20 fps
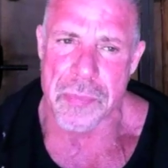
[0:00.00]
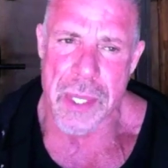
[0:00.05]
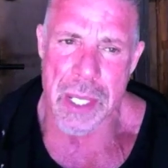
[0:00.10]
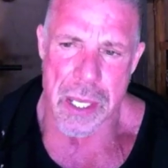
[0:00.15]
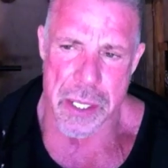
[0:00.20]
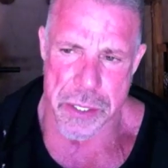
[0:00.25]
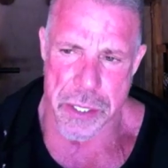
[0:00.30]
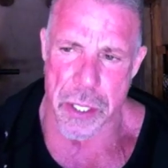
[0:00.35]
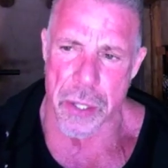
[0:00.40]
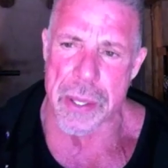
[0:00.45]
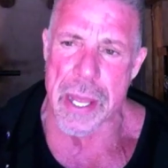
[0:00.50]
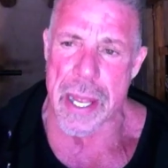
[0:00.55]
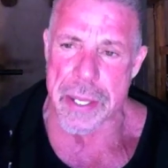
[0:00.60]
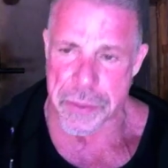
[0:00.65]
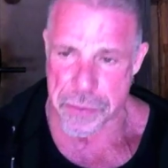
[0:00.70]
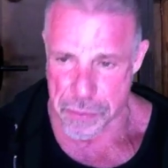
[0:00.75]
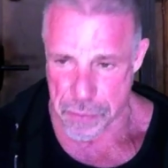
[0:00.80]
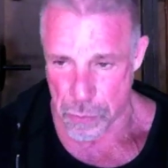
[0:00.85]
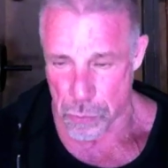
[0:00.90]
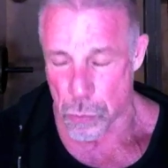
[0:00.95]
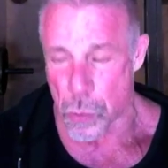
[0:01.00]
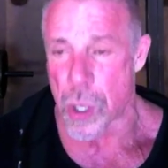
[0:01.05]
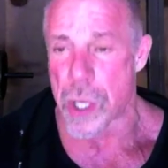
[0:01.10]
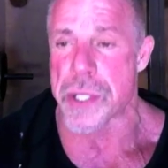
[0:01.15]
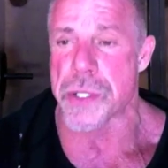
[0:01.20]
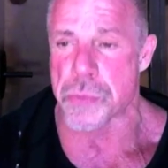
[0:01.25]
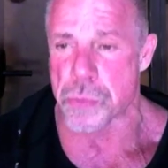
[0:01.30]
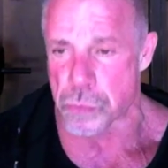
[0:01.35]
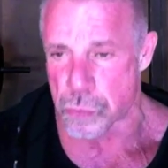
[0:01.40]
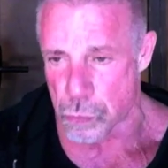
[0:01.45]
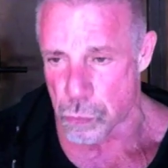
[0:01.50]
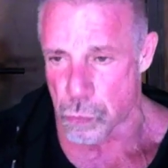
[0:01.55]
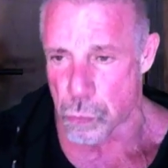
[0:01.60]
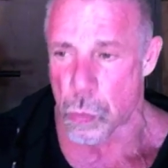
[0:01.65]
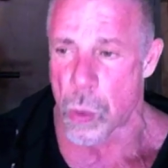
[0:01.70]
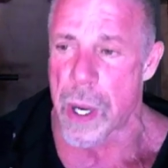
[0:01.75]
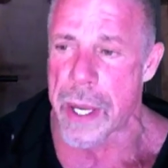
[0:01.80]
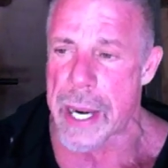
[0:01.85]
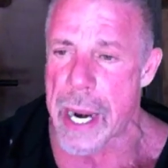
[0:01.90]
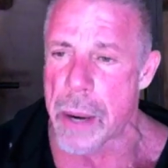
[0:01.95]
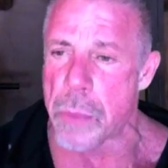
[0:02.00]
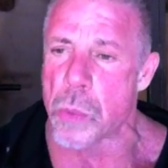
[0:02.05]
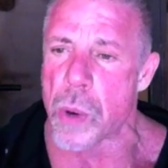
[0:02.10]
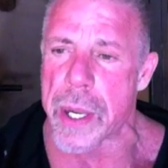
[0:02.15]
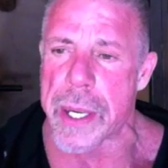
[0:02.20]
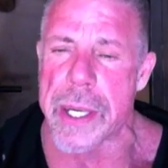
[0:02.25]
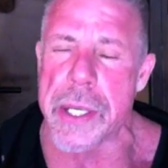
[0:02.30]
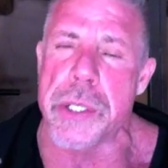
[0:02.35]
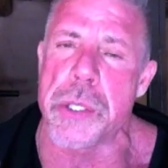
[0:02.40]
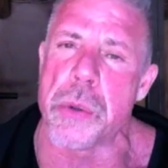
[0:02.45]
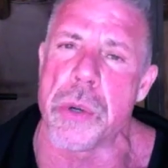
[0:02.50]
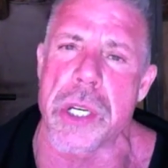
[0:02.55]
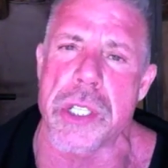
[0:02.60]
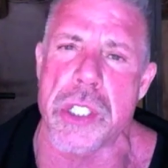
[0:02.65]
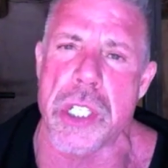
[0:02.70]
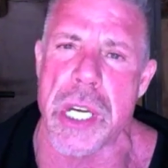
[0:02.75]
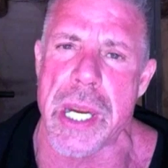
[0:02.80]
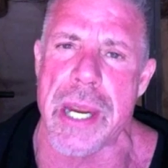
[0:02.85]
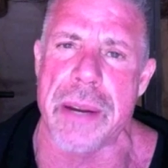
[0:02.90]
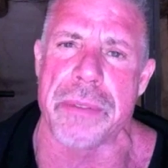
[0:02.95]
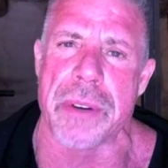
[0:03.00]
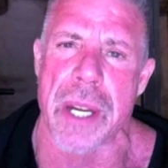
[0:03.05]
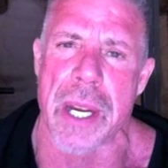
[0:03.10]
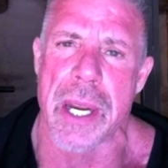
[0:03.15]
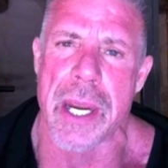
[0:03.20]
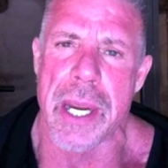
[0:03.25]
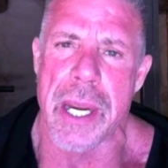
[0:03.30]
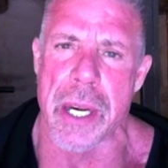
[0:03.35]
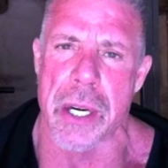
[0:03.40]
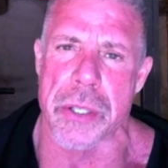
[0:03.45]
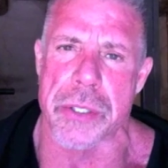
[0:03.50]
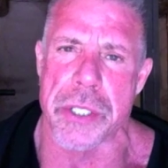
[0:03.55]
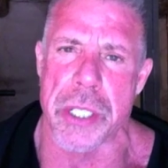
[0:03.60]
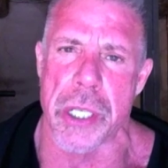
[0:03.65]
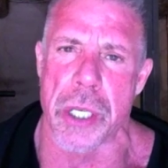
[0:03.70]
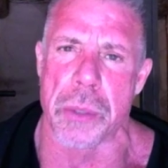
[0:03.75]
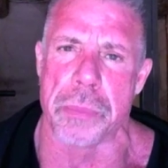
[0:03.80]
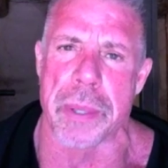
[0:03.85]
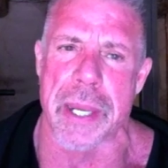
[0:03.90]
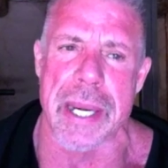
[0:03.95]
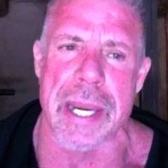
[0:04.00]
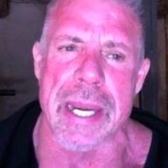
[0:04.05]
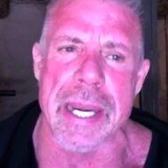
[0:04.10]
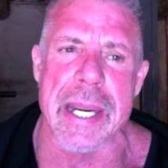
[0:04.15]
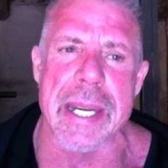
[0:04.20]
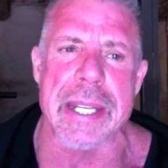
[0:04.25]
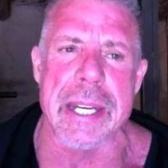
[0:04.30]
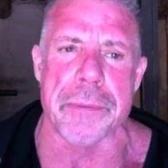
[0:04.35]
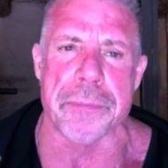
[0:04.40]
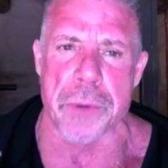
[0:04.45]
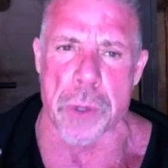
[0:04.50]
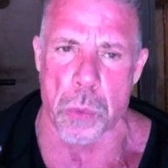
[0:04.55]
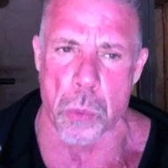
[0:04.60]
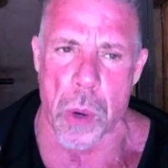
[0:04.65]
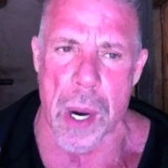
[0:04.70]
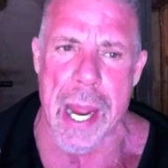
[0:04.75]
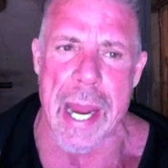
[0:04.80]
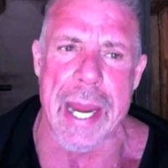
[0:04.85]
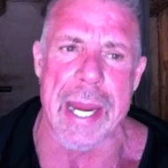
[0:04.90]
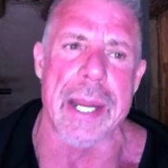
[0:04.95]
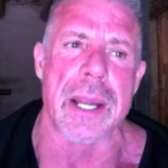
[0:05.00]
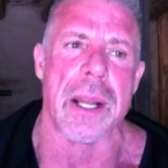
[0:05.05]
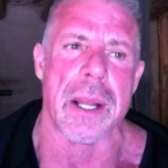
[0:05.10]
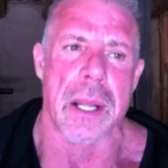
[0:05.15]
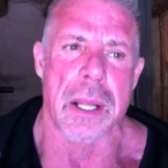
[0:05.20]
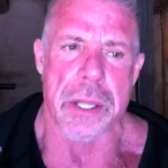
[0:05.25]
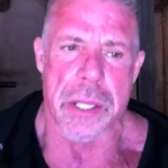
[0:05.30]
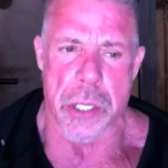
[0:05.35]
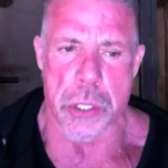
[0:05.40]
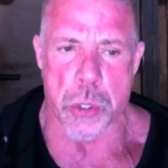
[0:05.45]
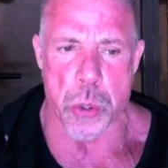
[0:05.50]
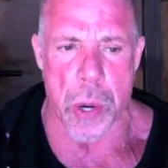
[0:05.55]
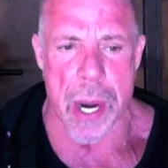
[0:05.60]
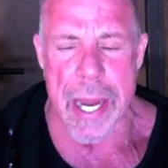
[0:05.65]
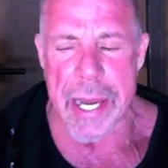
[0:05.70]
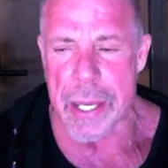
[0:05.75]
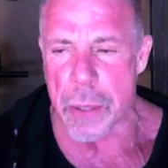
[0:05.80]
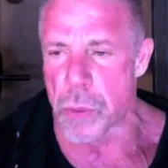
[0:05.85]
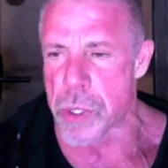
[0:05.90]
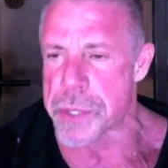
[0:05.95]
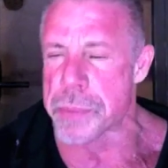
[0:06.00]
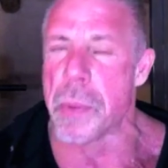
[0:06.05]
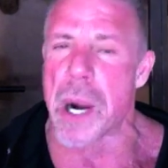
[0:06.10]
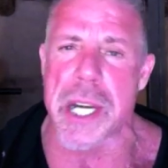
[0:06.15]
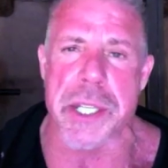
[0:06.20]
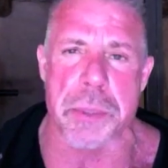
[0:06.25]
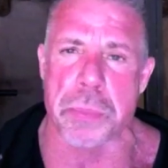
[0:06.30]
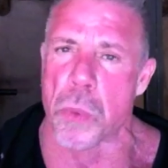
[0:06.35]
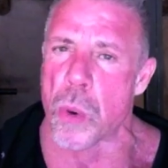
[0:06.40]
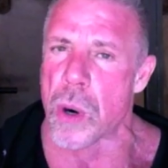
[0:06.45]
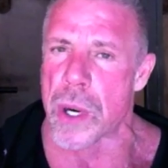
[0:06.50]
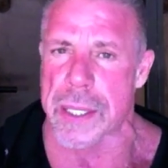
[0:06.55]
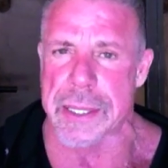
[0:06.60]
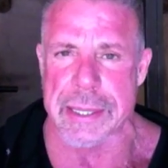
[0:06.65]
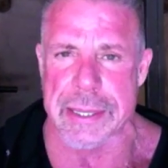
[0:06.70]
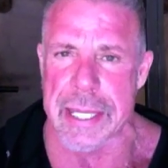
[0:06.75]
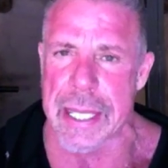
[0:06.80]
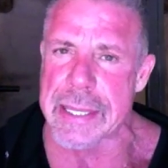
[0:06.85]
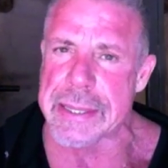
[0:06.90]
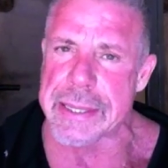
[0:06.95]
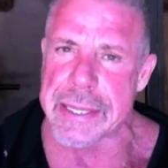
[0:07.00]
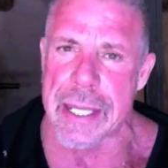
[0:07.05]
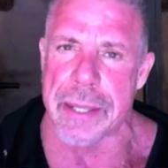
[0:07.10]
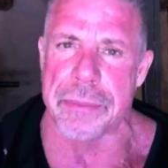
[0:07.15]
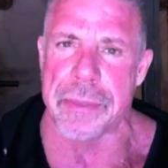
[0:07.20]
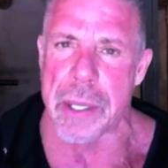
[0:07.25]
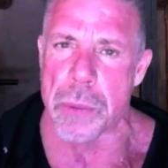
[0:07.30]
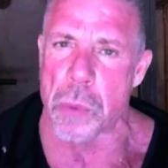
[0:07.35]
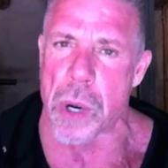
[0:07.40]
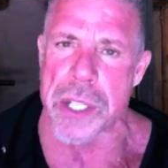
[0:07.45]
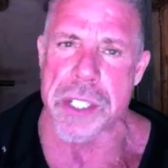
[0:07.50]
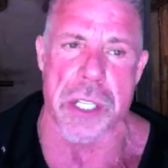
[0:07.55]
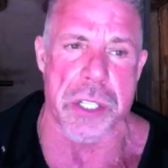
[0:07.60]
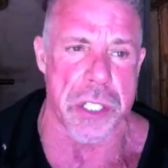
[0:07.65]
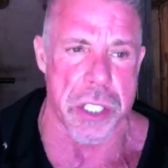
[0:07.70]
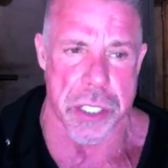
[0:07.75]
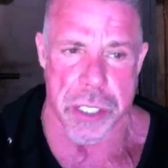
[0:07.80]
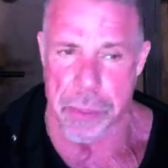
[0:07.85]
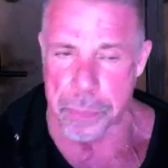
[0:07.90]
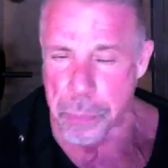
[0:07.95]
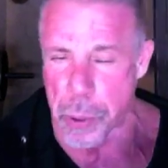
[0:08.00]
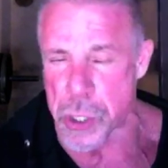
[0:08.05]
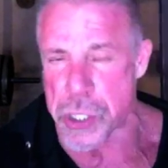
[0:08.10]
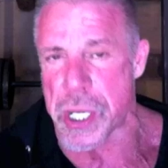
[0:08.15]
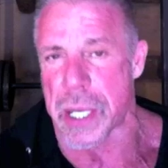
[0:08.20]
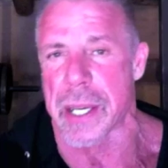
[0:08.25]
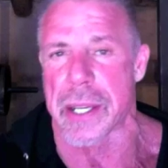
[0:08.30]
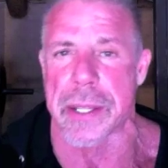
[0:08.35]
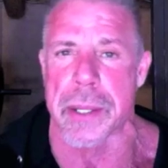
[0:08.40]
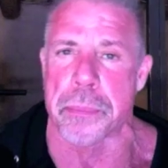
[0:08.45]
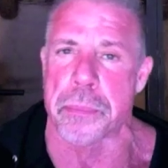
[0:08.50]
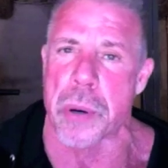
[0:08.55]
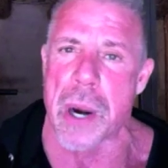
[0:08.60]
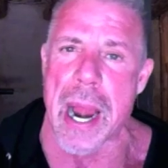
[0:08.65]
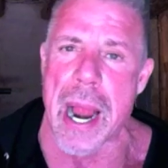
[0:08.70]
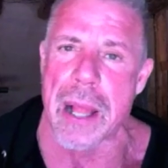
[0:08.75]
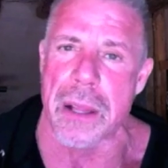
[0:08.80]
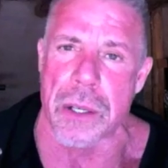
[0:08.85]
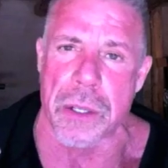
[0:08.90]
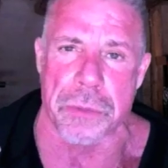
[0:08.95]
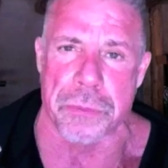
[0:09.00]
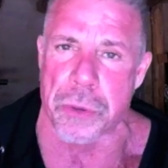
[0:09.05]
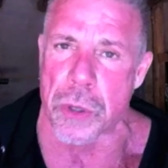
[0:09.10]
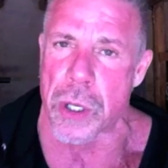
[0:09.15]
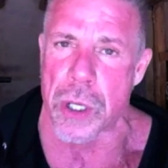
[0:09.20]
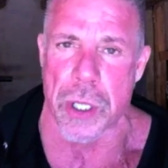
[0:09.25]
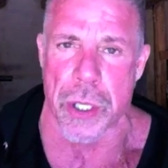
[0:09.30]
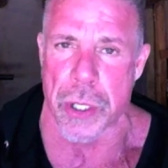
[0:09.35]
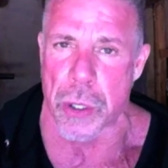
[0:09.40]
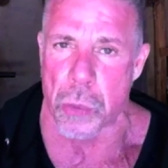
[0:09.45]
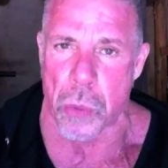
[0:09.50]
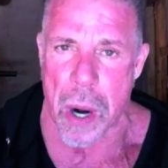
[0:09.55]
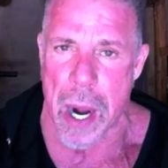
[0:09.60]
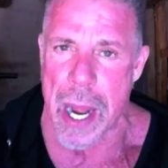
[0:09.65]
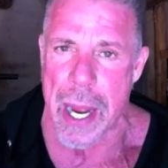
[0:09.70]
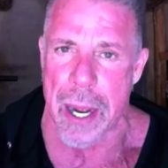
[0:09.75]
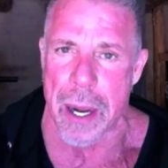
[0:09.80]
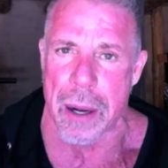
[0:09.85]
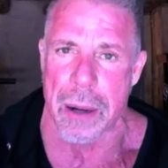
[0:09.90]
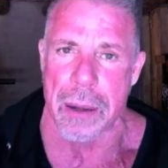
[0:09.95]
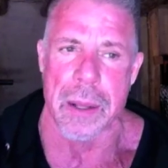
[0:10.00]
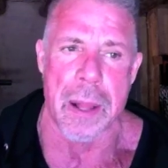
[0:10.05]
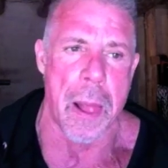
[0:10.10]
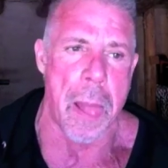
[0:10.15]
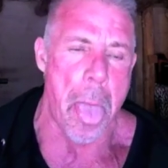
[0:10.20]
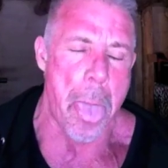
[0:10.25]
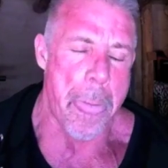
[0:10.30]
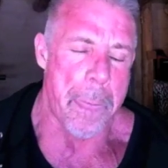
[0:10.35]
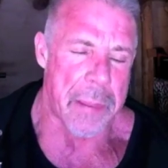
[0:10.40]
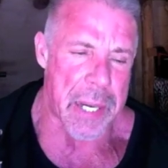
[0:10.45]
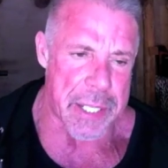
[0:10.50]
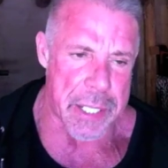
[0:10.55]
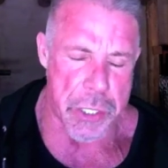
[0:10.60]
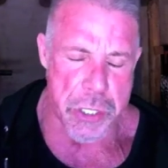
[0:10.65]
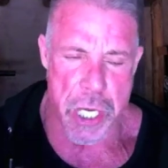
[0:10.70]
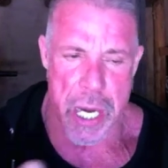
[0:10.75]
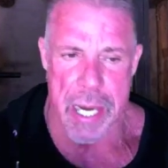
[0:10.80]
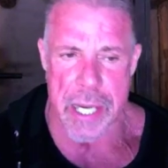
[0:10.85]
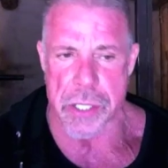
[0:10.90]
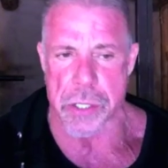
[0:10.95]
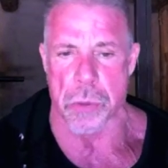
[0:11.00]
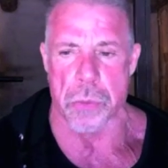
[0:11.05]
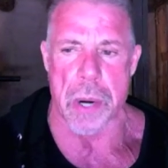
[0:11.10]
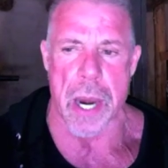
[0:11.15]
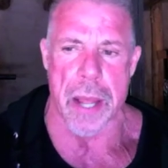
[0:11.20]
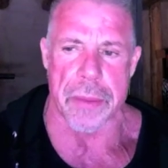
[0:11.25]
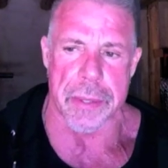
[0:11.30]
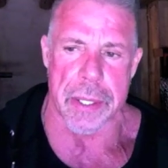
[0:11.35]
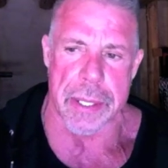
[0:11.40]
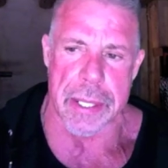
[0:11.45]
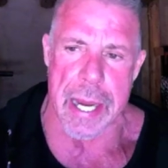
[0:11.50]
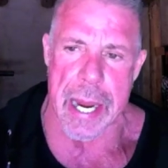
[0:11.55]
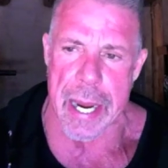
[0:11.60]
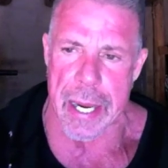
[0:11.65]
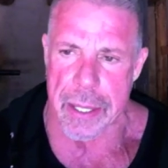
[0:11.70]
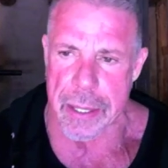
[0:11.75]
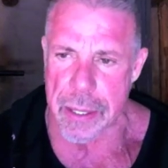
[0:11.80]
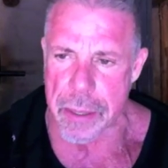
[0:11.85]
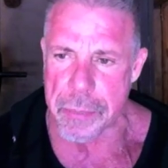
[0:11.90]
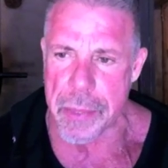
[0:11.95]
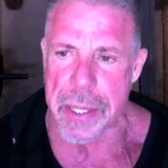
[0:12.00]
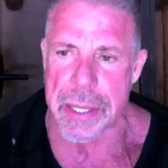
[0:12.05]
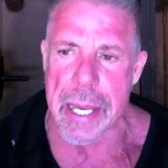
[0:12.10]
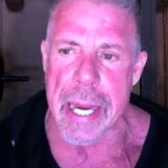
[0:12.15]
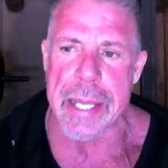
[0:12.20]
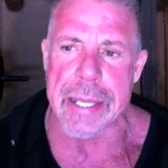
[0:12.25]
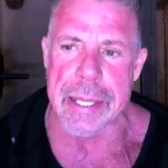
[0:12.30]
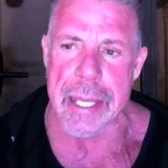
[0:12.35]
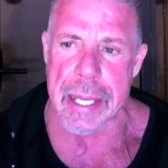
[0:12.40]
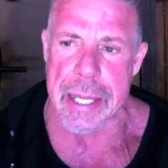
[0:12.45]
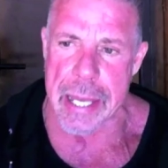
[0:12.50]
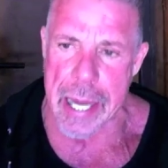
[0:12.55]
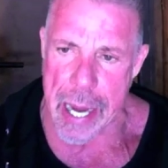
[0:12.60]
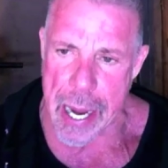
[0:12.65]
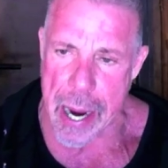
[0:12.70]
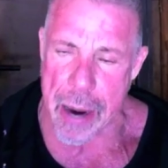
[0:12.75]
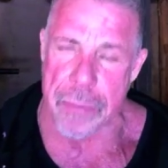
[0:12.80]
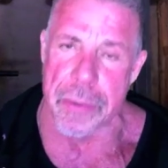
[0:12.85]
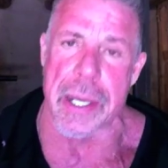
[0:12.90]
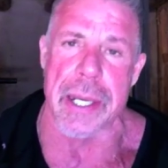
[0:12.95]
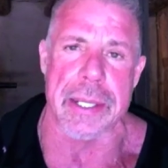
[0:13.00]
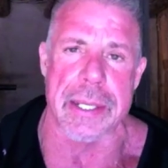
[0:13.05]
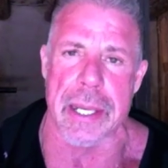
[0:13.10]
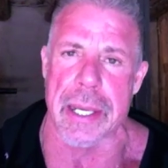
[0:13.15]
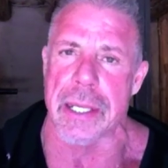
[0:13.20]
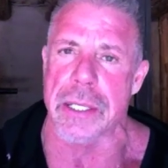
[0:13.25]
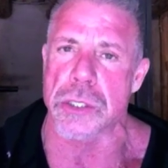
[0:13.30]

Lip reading: And so that was what I wanted to achieve here too, but in a different way. The training was much more extensive. It wasn't just the pushing of the prowler for a little while and the chains around the neck. I mean, they did everything.